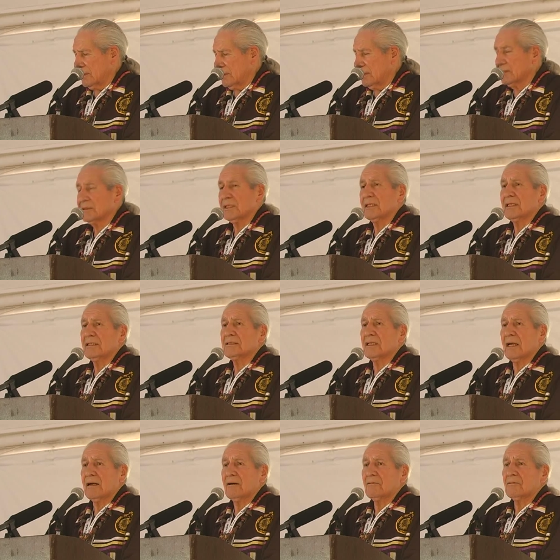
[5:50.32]
Said his
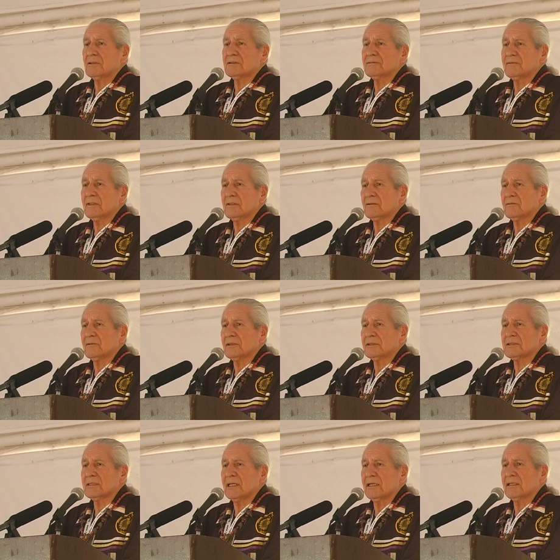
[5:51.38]
hair was filled with
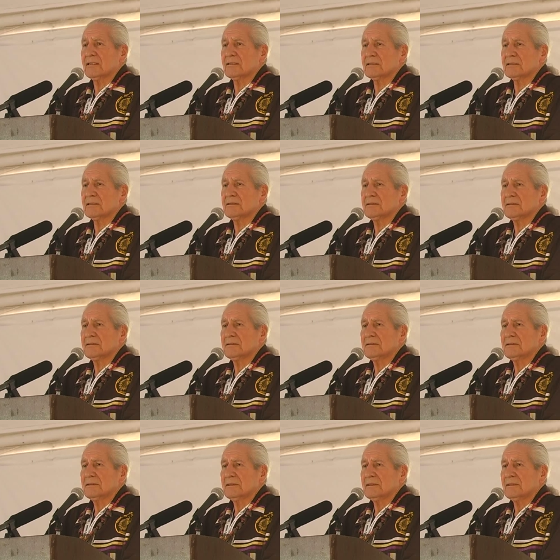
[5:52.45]
snakes,
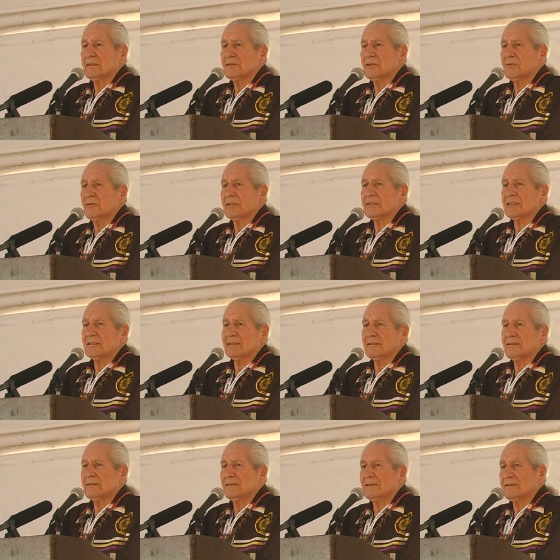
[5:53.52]
was twisted,
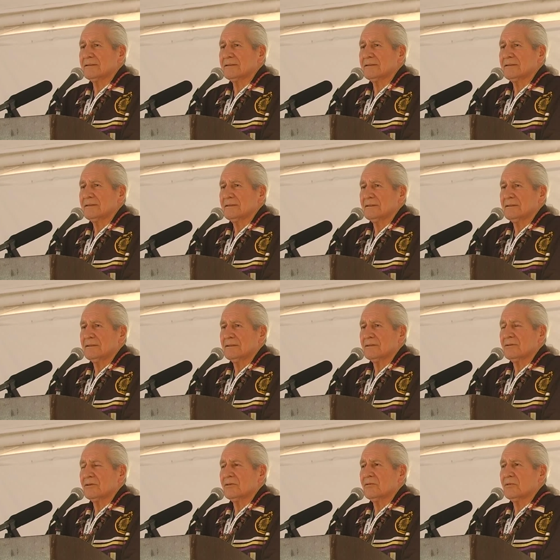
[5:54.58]

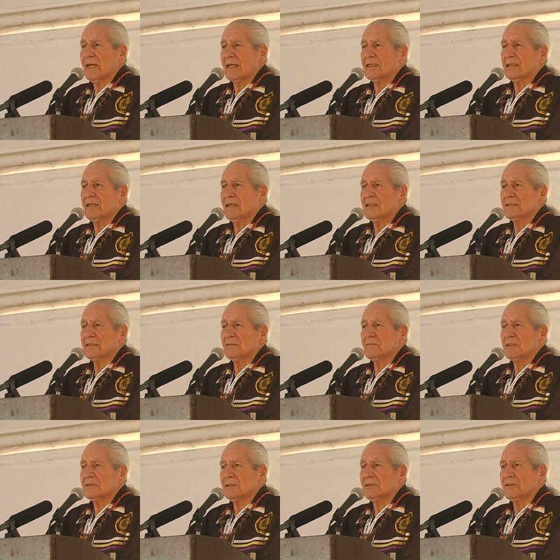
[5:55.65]
couldn't recognize him
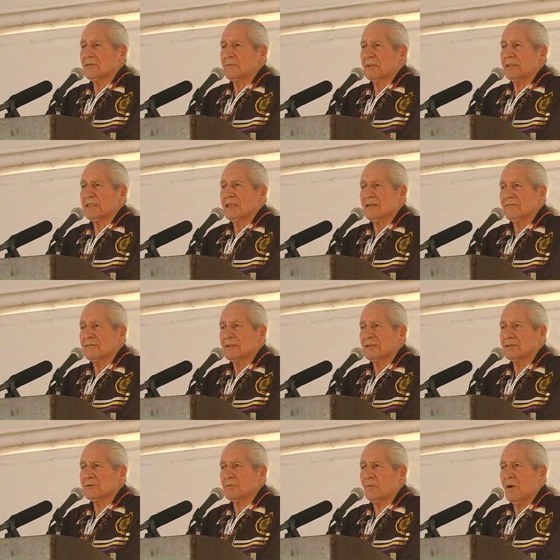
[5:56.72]
as a human. He lived in
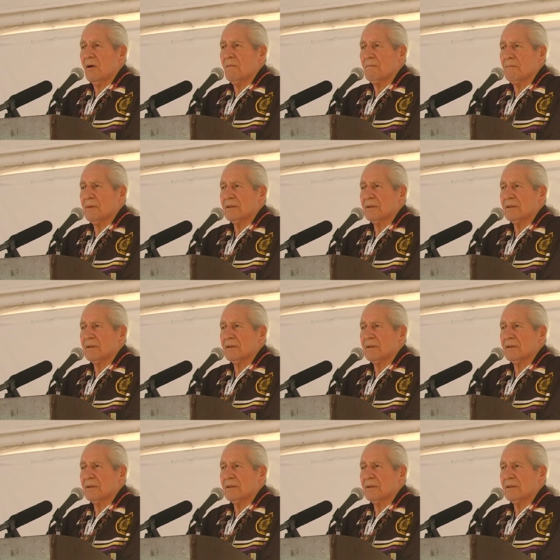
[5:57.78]
a swamp,